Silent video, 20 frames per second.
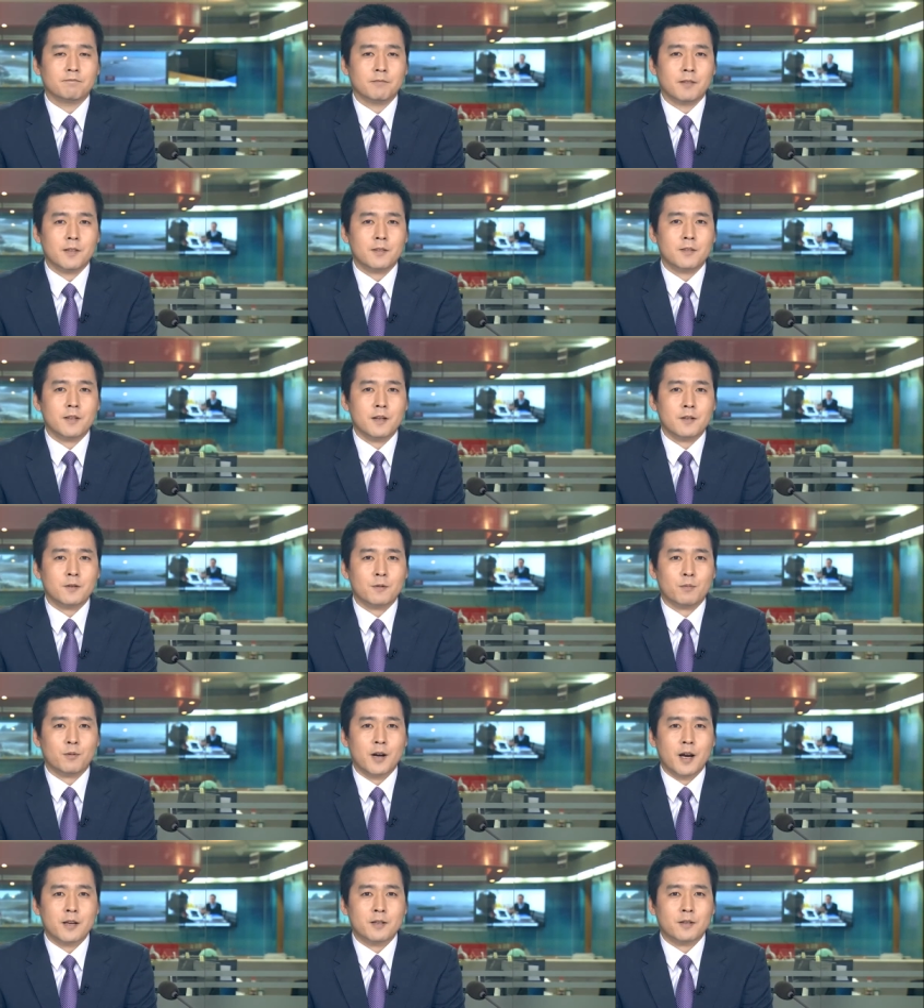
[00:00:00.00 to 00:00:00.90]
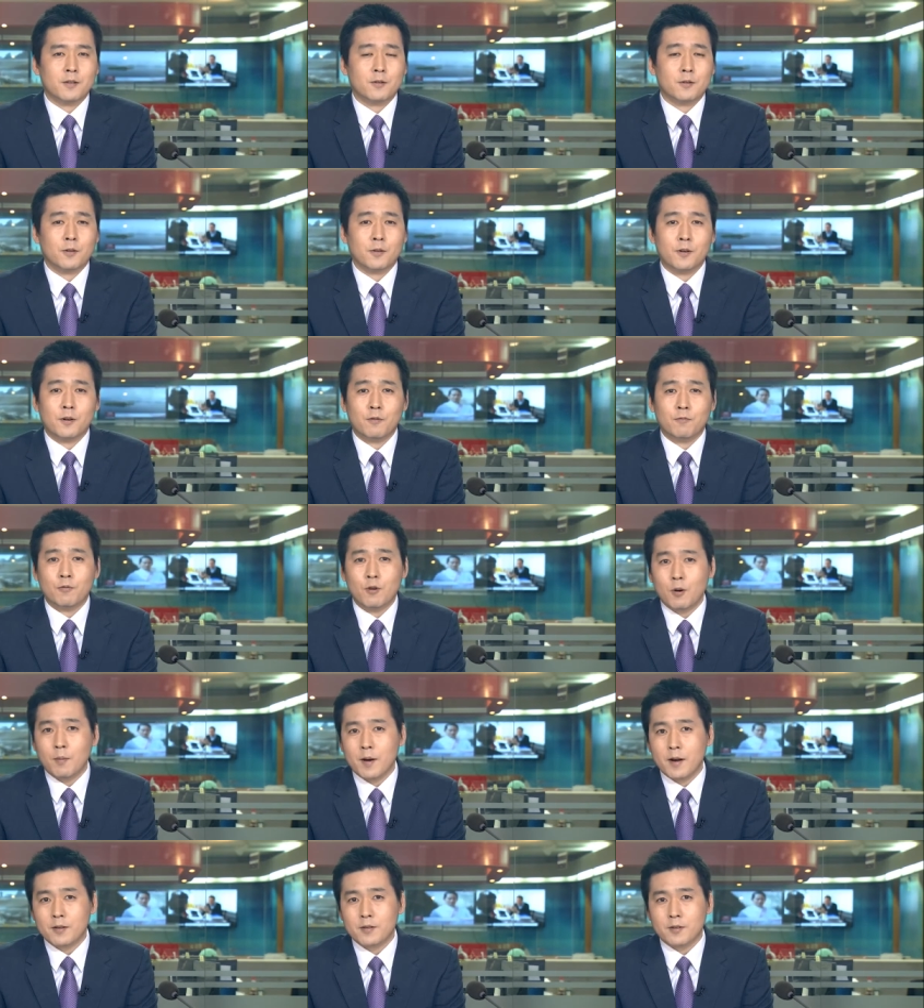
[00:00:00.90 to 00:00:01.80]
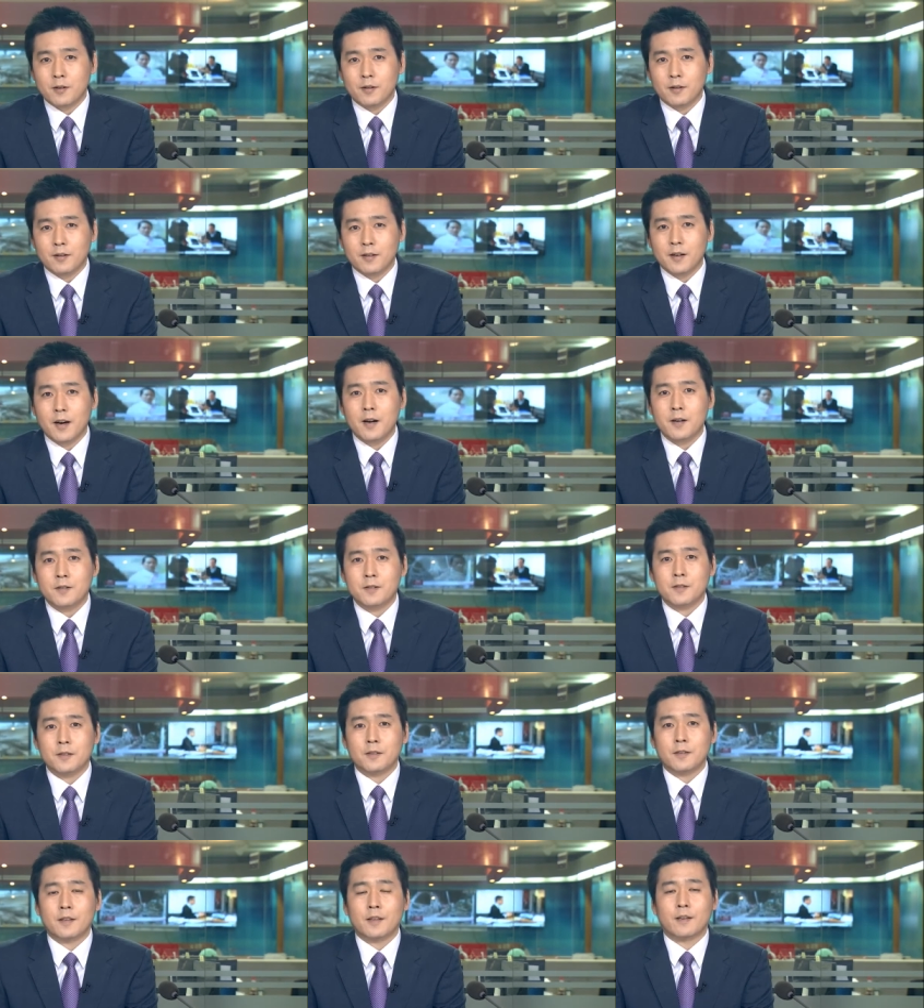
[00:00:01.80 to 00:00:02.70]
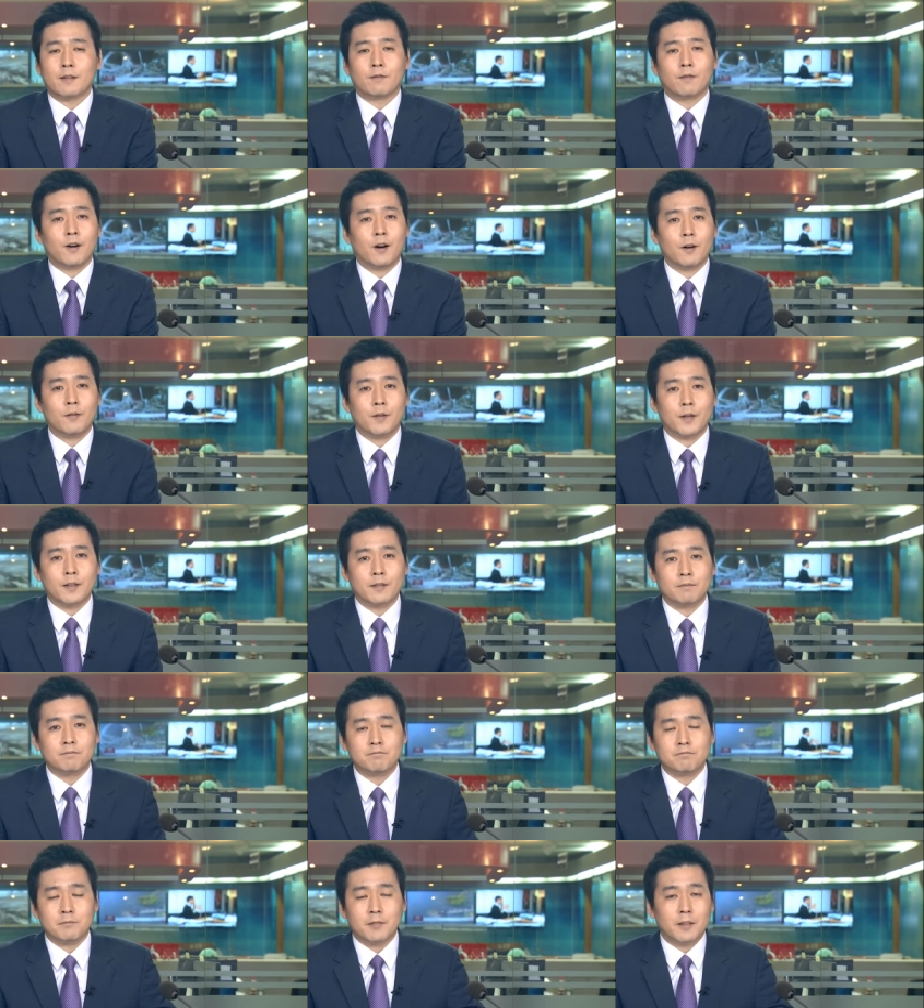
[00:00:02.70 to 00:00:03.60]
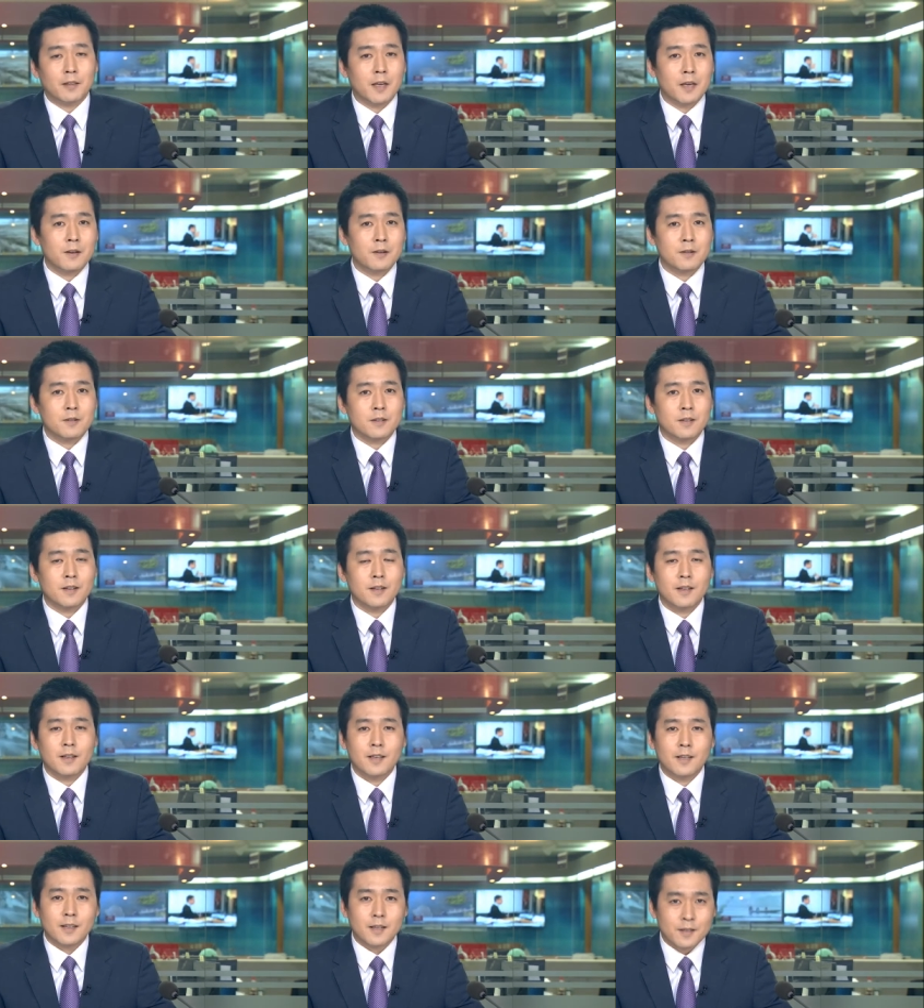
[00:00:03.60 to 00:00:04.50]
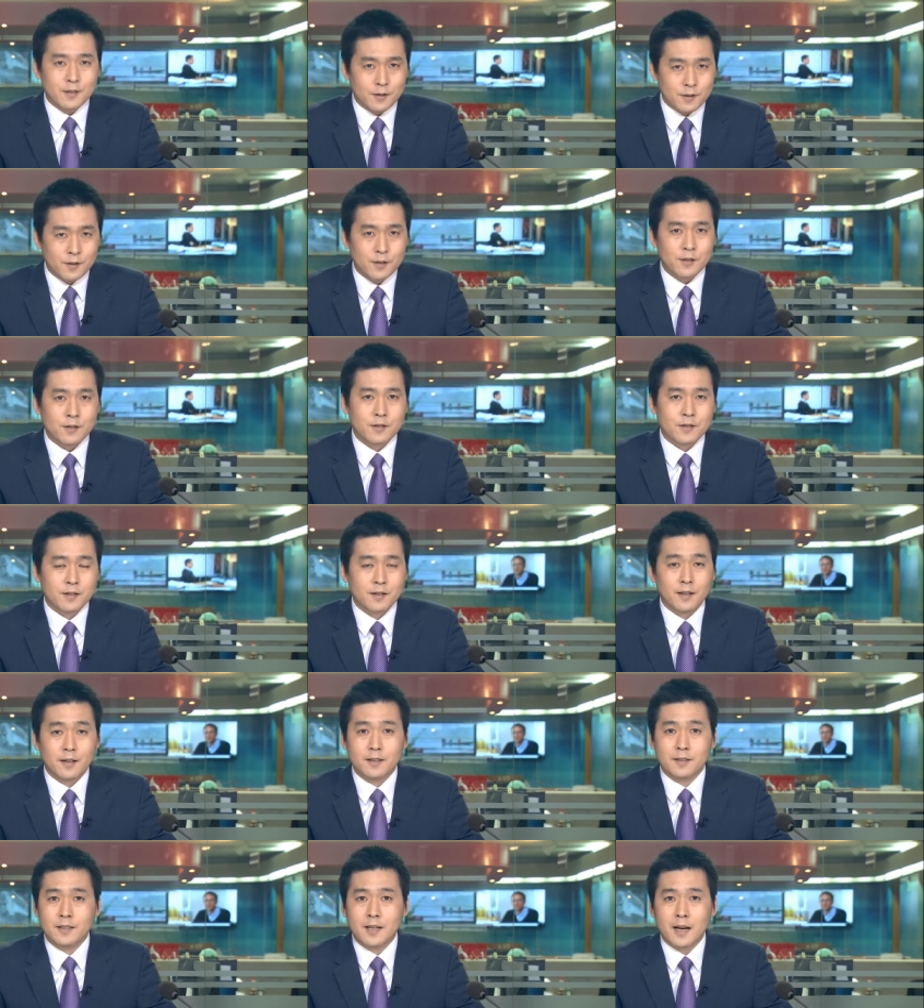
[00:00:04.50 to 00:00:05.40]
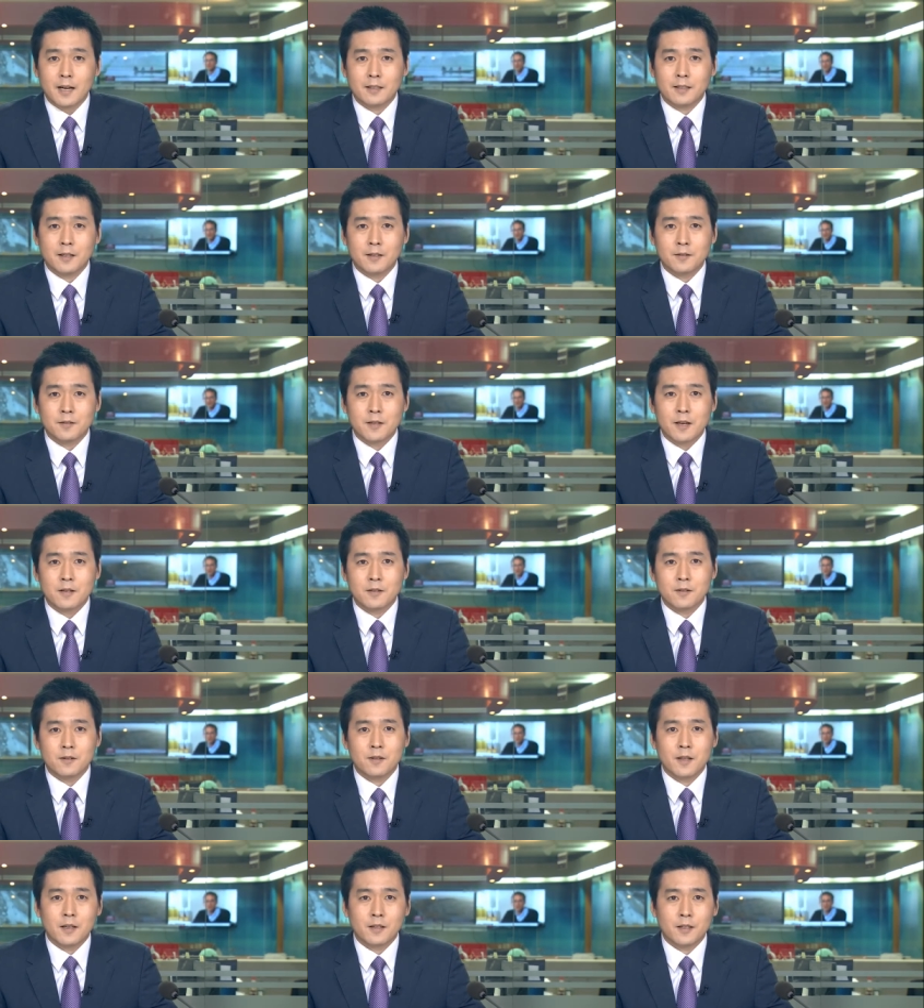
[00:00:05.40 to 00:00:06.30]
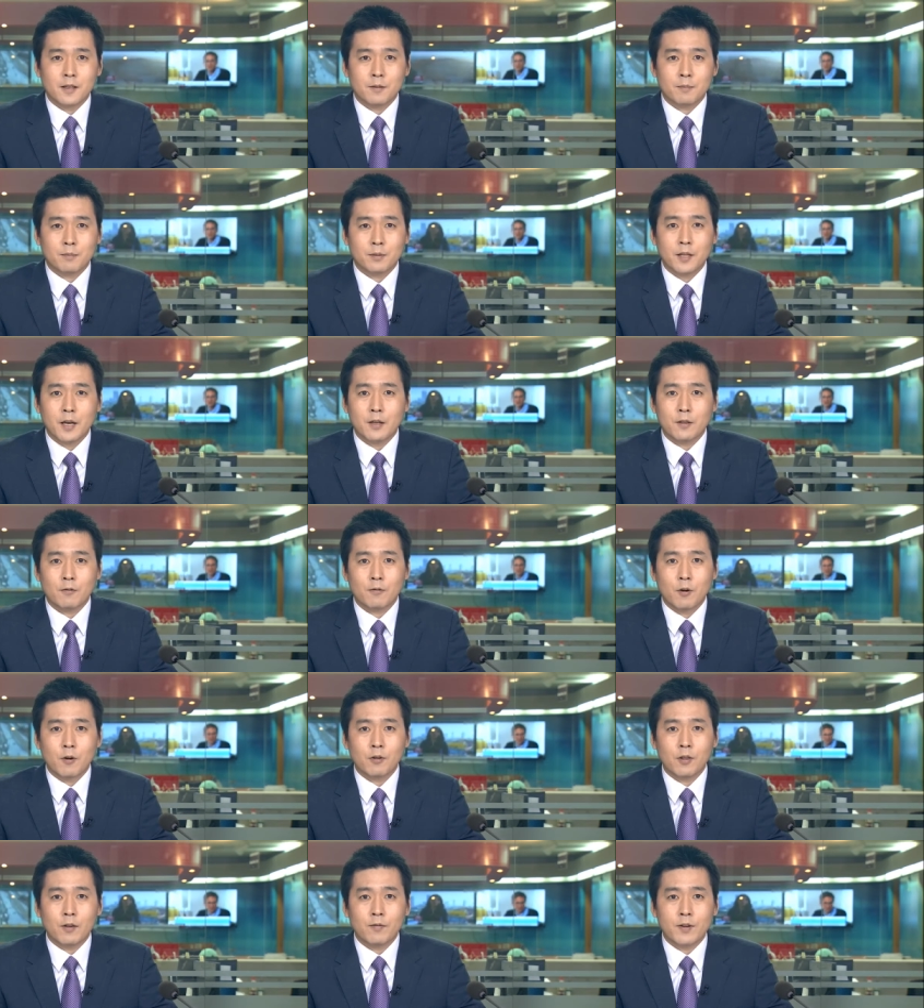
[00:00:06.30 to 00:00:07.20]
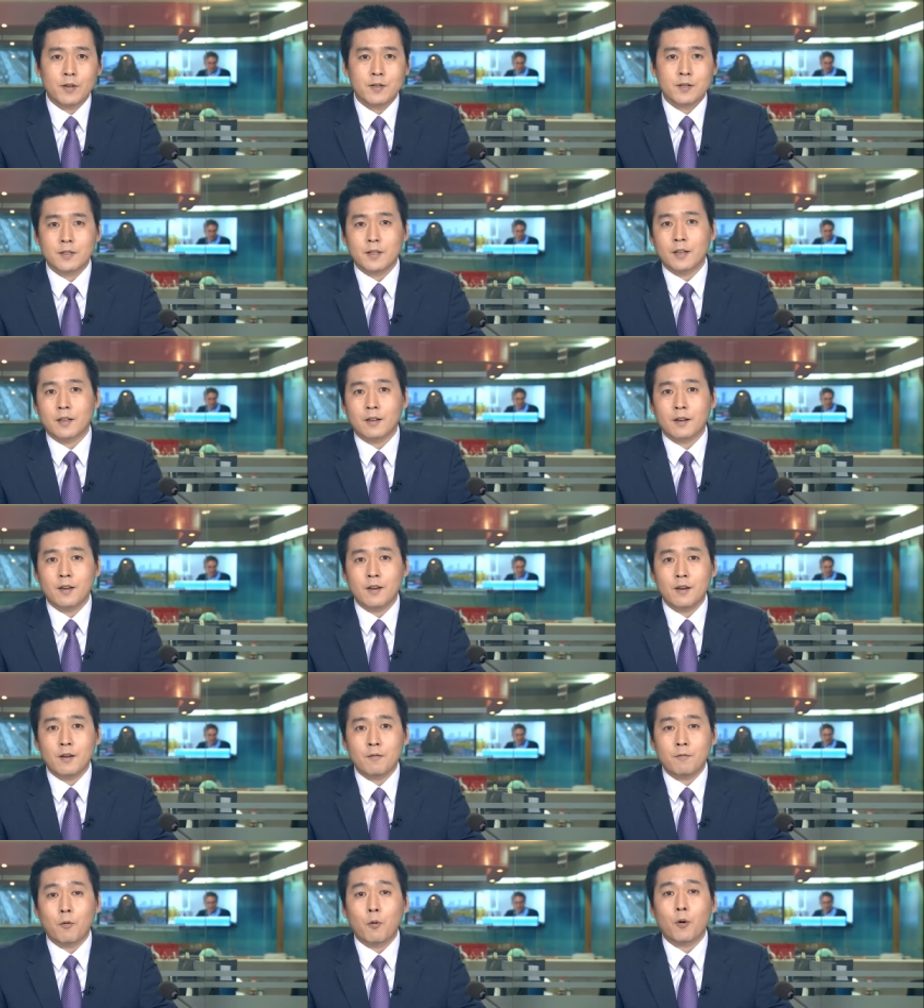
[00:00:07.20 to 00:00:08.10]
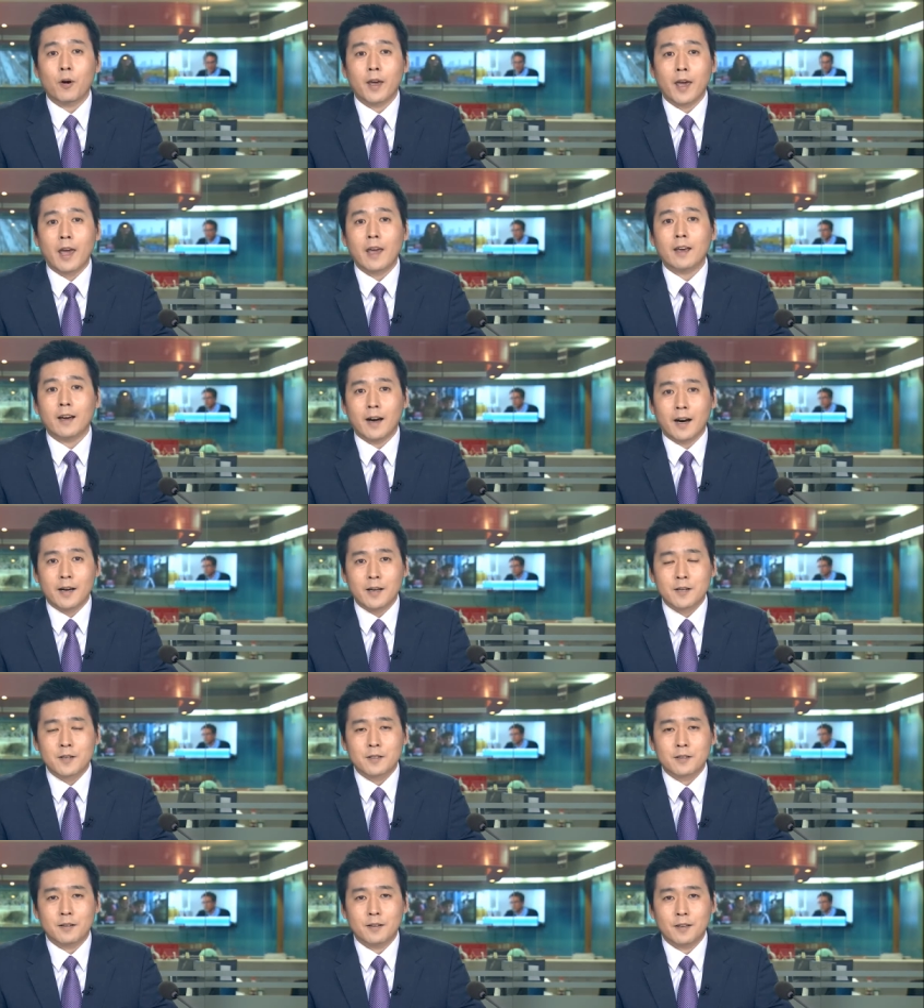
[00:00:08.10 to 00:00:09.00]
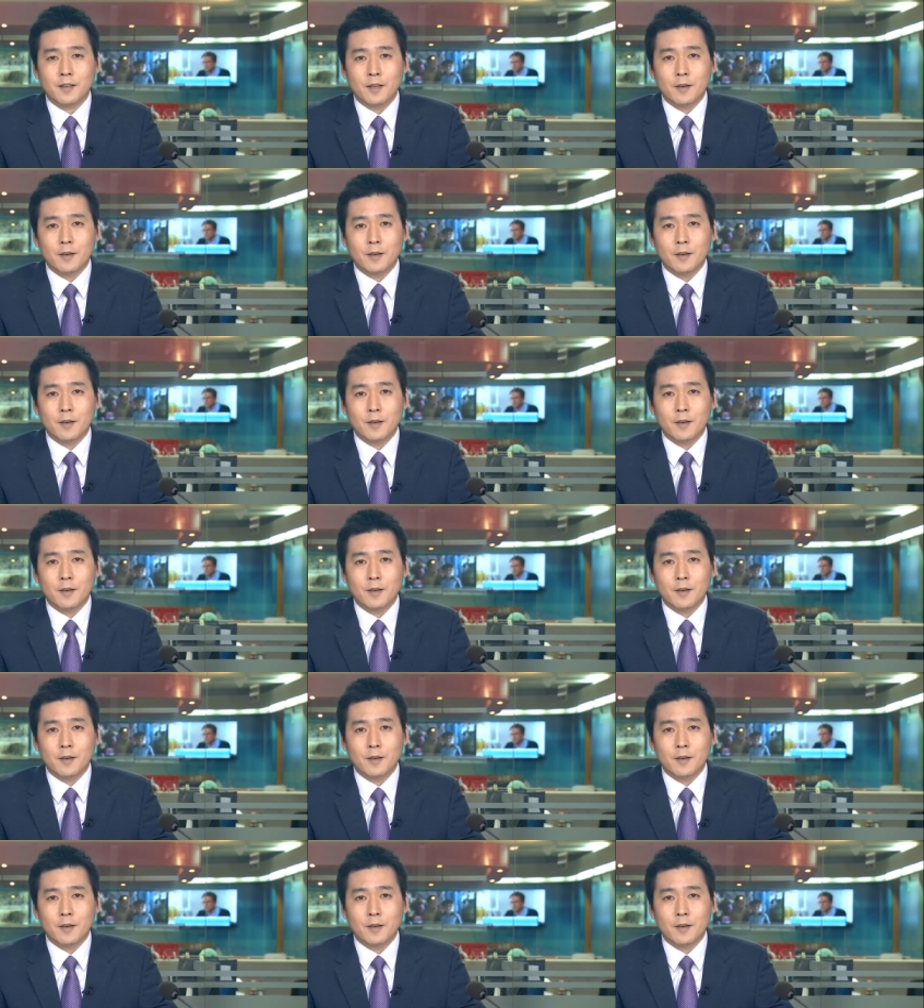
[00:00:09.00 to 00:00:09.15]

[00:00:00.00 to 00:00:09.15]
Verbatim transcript: It's not surprising to learn robots are constantly evolving. The latest is this, a tactile sensor that can play the role of a skin for AIs.